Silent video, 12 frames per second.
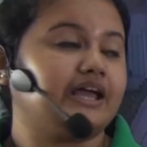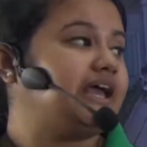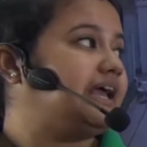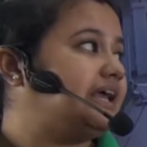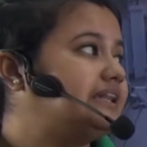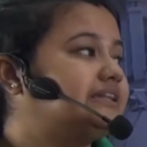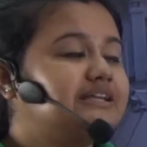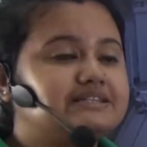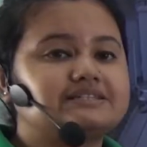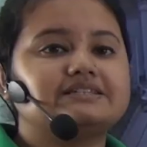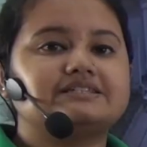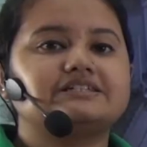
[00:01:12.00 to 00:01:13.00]
In this
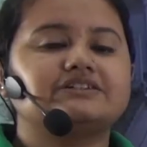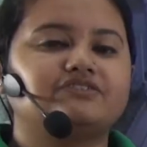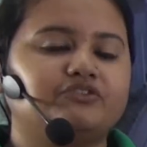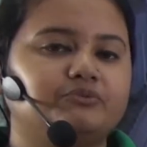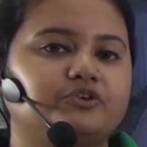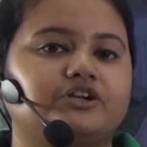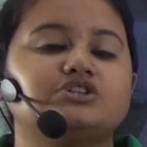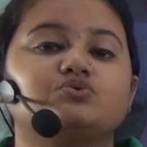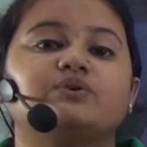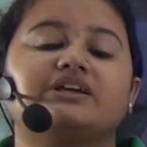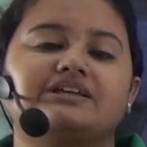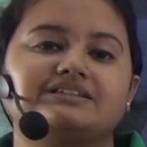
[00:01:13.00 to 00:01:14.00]
CCTV footage, we
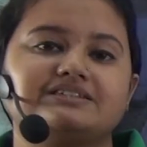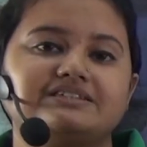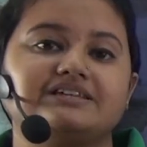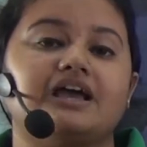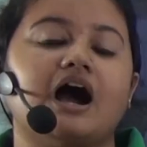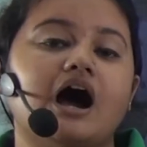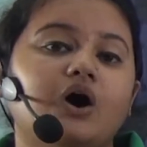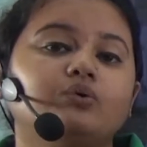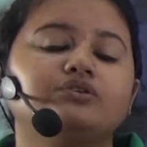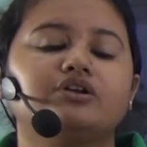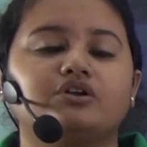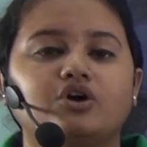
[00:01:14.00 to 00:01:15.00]
can see how the
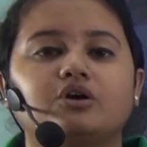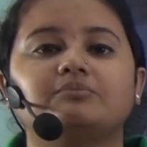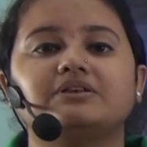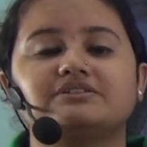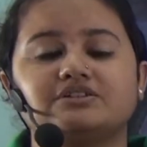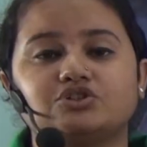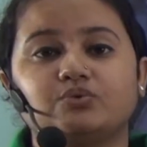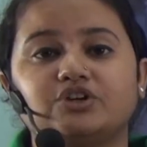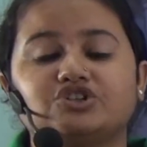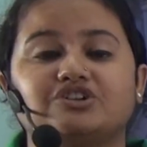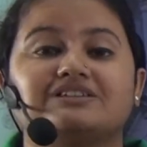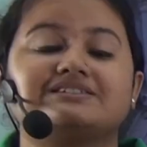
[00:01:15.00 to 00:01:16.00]
normal
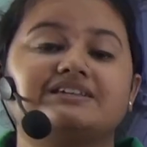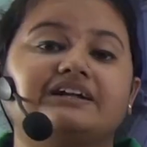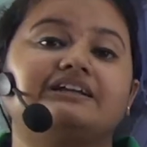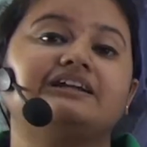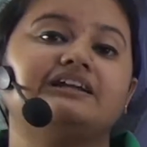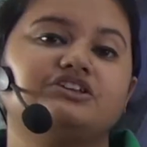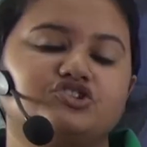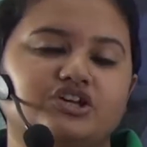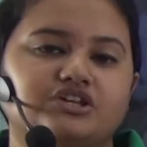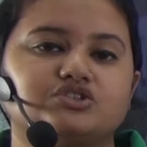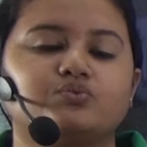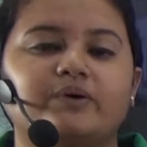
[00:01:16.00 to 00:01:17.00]
situation suddenly
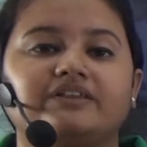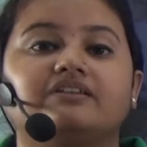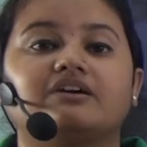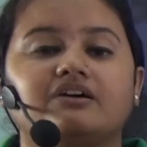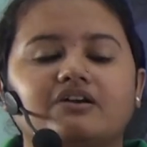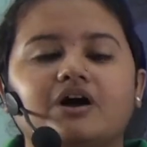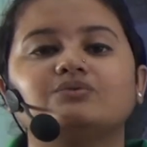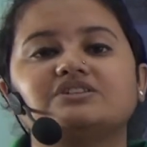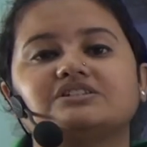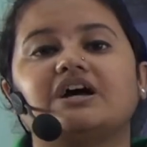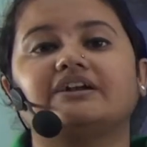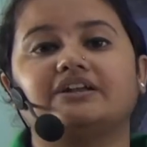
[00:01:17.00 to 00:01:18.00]
changed when the ground
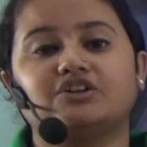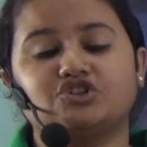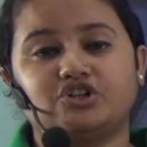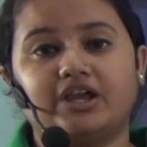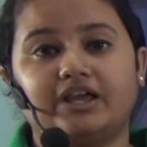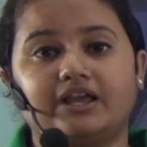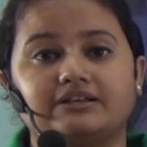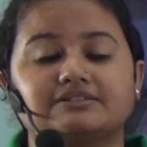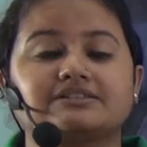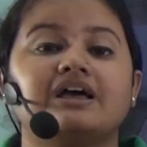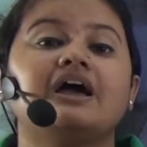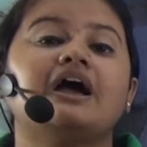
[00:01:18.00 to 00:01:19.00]
started shakings.
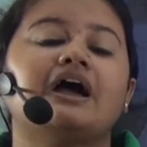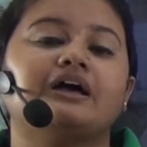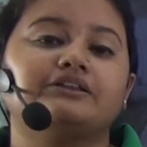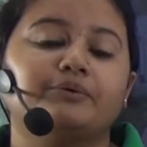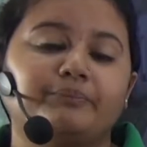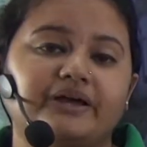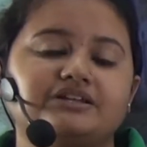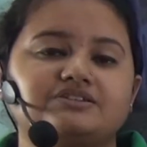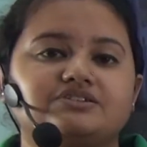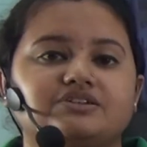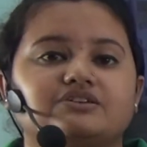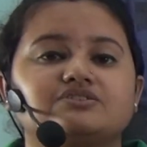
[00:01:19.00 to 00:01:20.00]
The
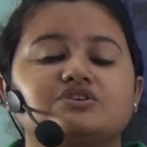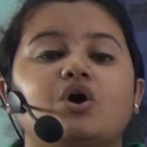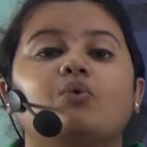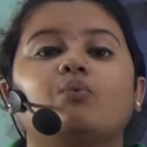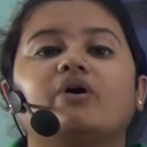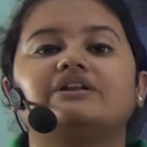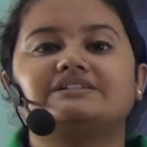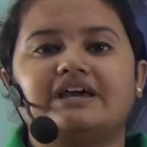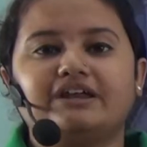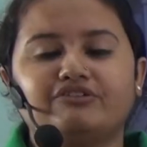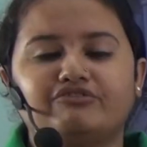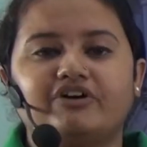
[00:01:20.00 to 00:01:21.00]
pedestrians were
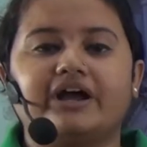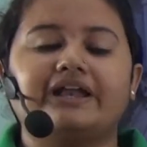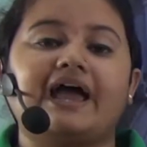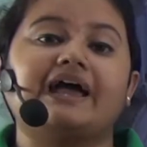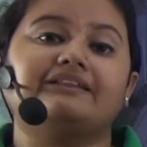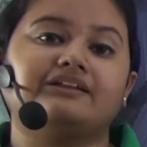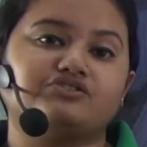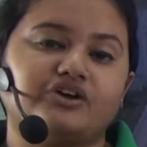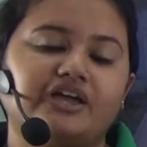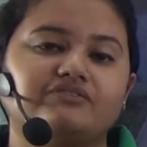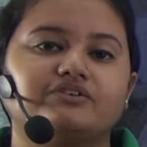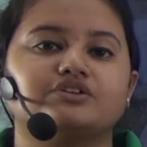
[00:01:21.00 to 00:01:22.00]
terrified and the
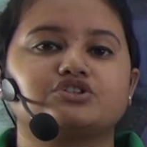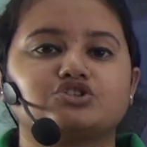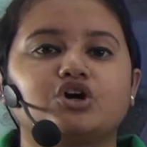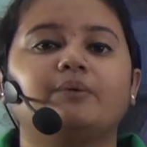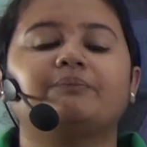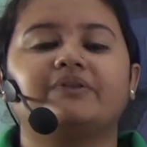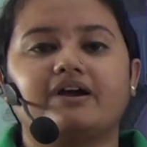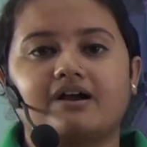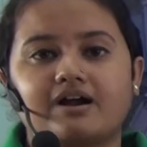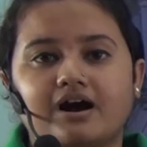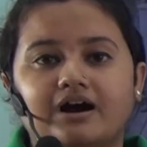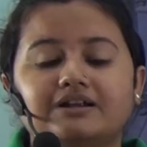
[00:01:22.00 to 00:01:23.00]
drivers stopped their
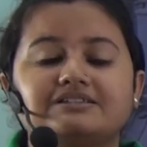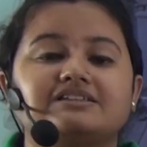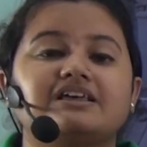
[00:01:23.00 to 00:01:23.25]
cars,